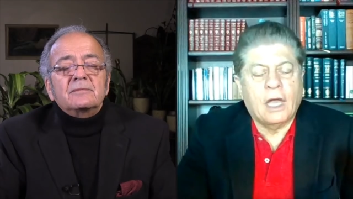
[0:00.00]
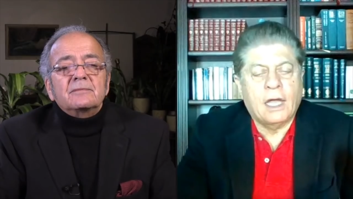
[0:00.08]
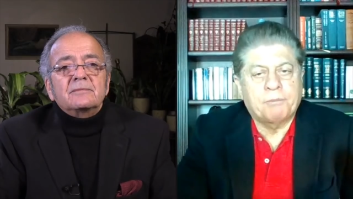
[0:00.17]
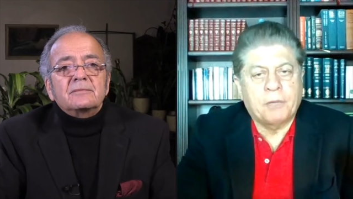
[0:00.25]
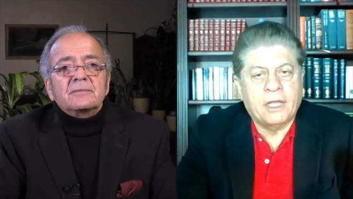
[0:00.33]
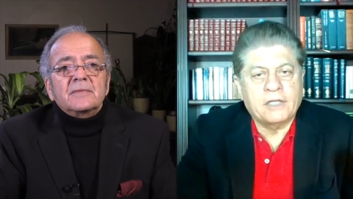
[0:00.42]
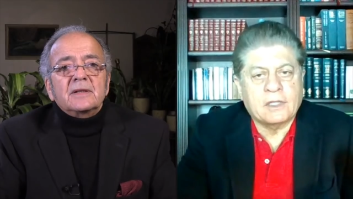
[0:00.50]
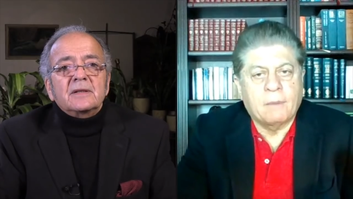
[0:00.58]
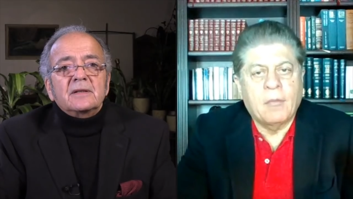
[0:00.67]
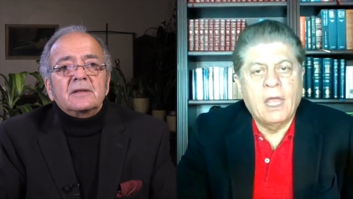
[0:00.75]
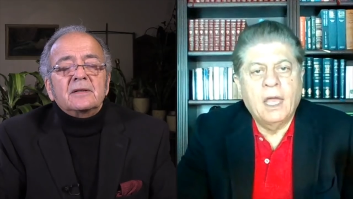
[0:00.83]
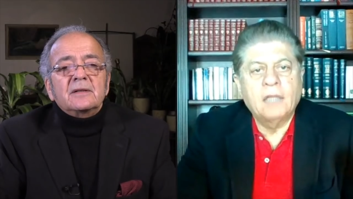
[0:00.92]
Speaker 1: God bless them.
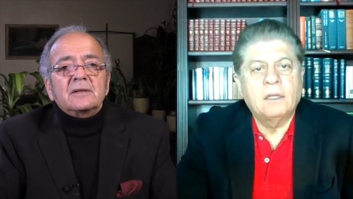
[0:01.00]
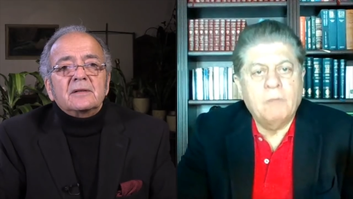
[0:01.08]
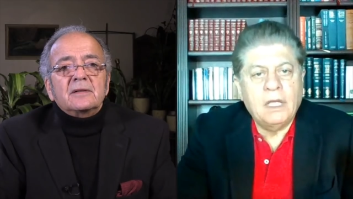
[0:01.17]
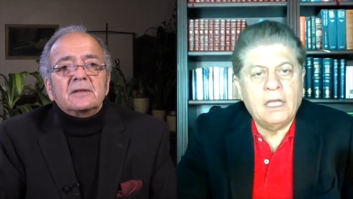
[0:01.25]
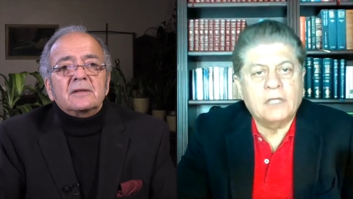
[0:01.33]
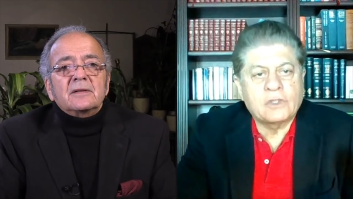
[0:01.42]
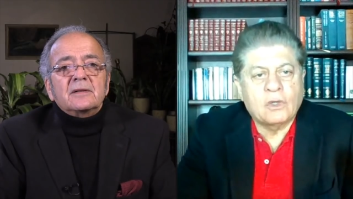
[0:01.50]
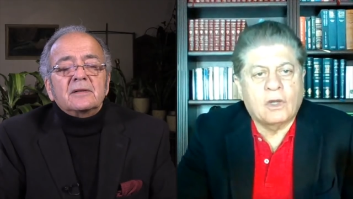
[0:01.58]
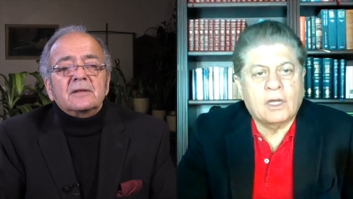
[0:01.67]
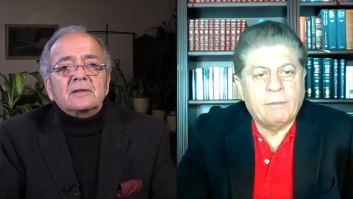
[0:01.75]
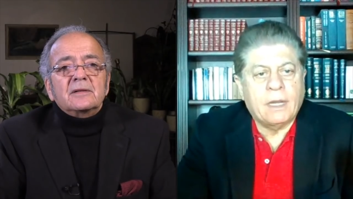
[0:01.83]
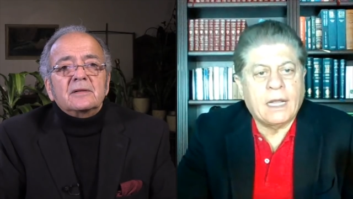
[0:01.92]
And the media's
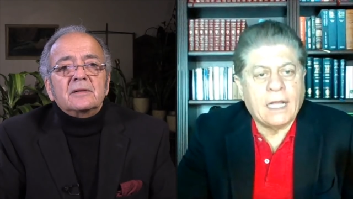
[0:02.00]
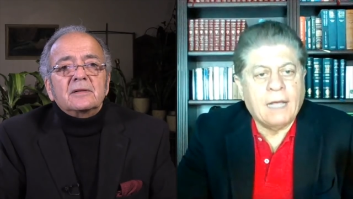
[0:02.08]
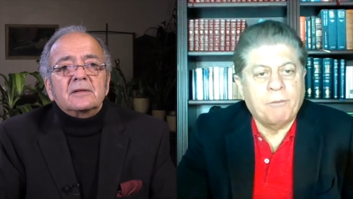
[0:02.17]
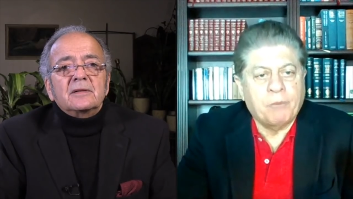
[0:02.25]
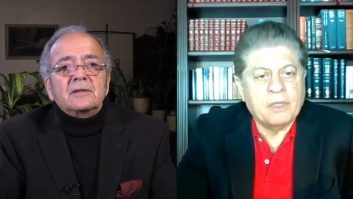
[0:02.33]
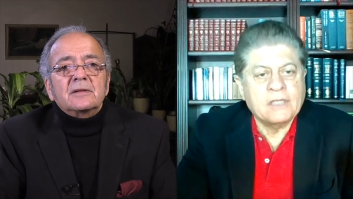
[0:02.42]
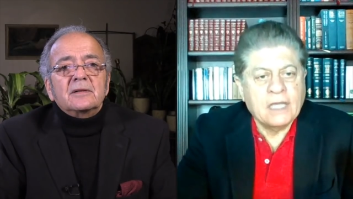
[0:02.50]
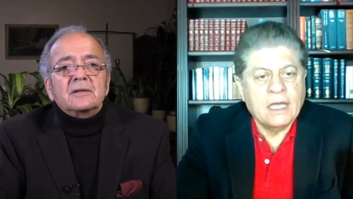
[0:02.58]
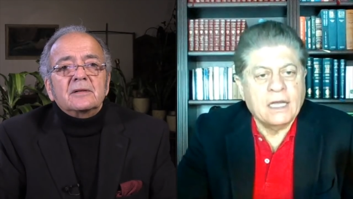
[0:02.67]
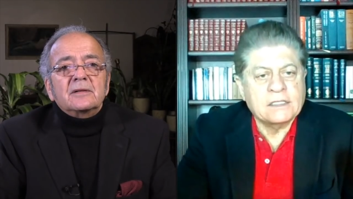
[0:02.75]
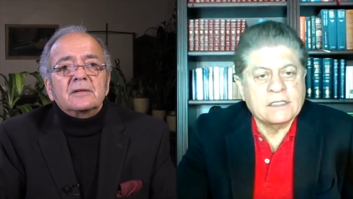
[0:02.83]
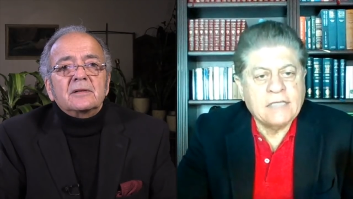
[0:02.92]
talking about a guy pissing
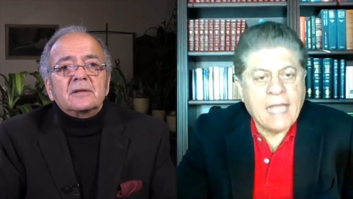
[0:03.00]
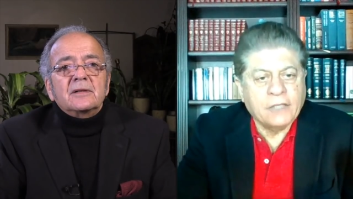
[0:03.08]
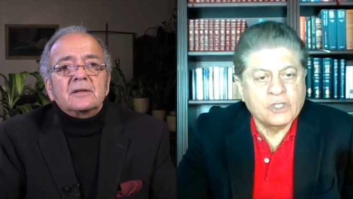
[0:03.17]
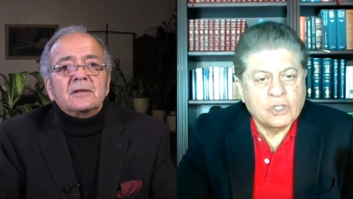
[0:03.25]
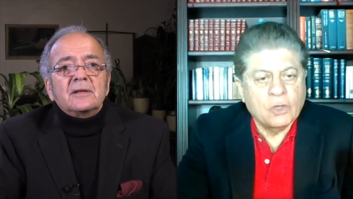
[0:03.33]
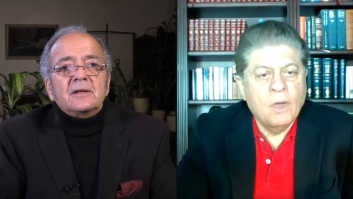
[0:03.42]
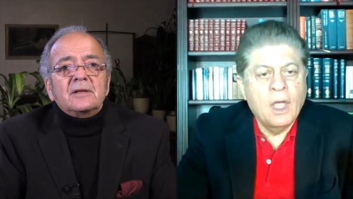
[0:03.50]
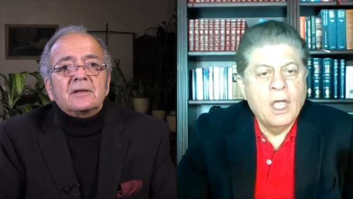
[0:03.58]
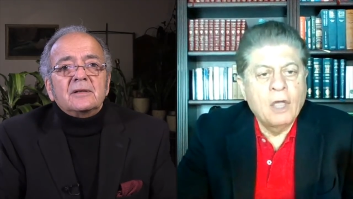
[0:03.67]
on a statue